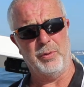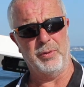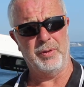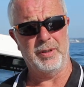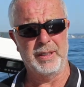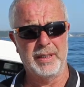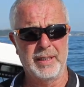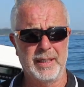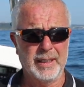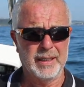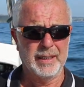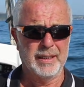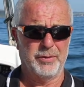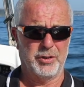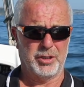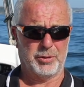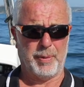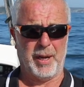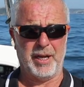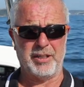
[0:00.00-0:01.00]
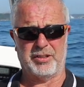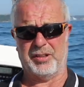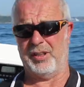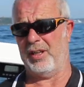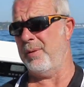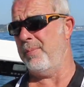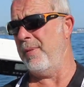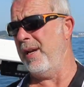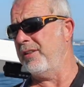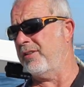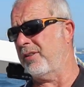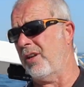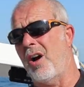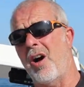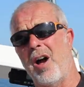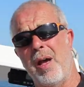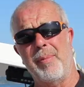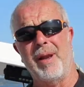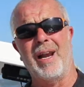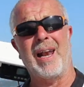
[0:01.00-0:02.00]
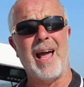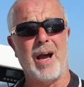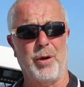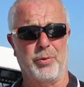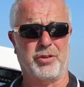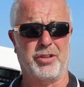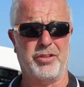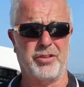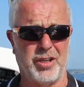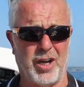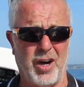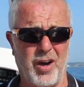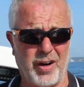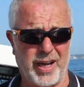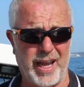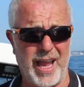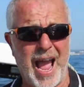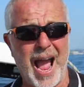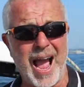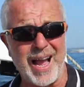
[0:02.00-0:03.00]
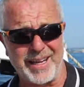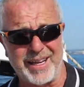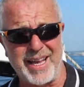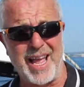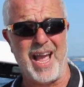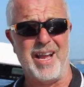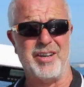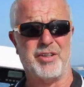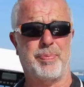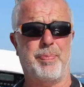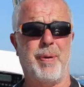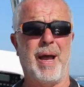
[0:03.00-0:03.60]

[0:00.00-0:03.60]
which basically means that I am allowed to target and catch